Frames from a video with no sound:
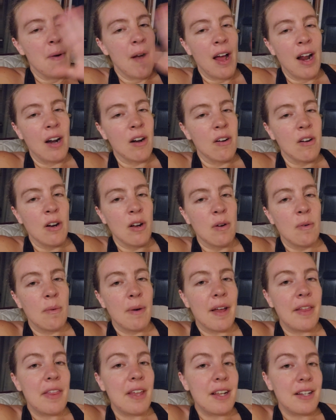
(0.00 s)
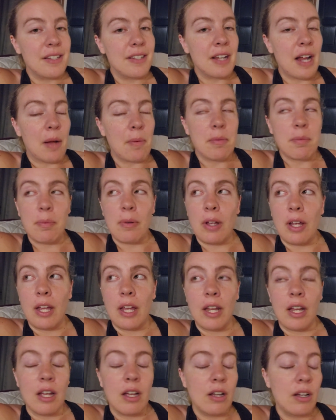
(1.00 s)
I don't know when they stopped
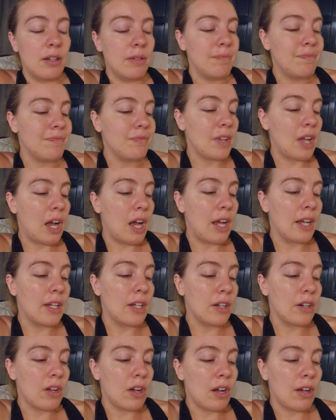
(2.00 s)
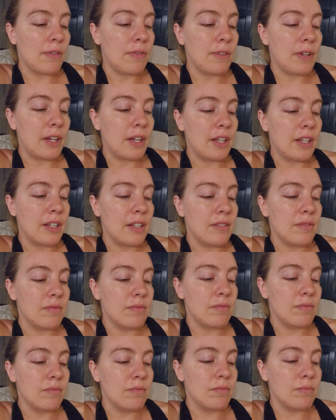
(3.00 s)
playing. I cut off at
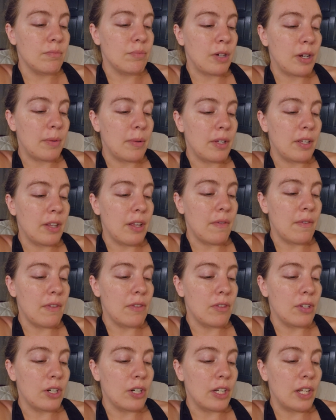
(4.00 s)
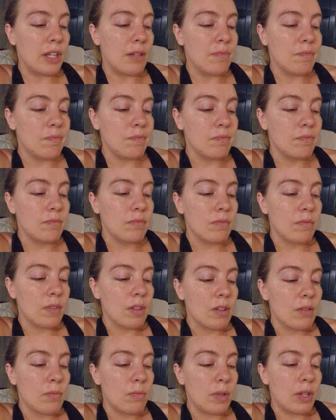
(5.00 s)
probably 11:30
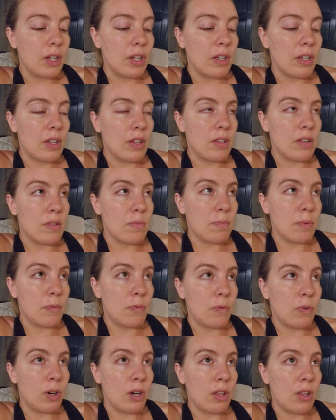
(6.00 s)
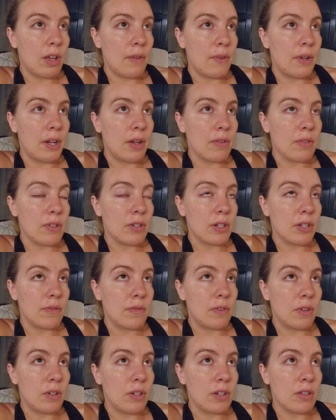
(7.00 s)
because before 11 I was already
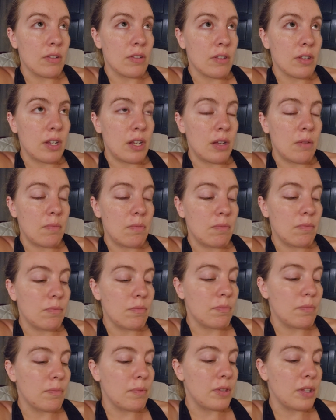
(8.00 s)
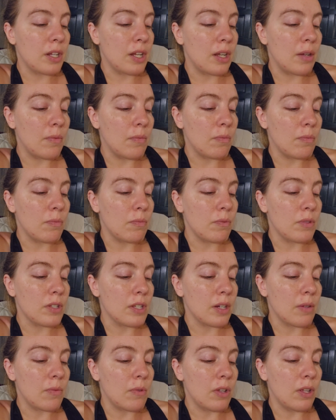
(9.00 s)
falling asleep. But then I was
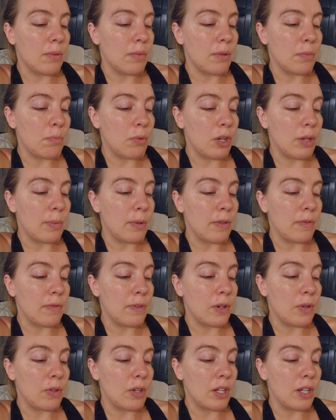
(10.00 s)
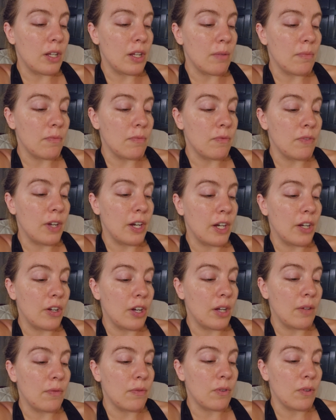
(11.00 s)
like, well, let me plug my phone in. I'm very
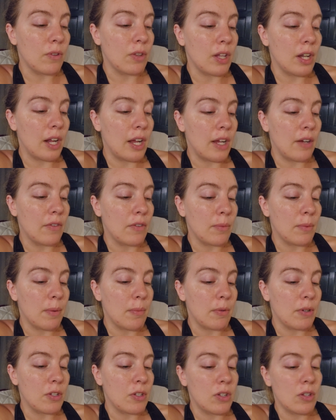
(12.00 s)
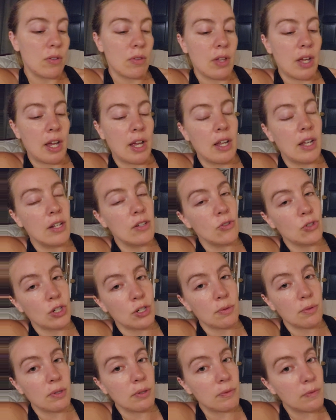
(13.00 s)
grateful that I remembered to do that and
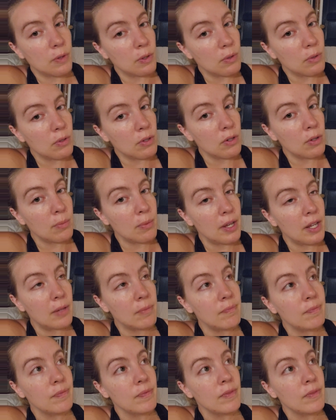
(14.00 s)
charge my phone a little bit.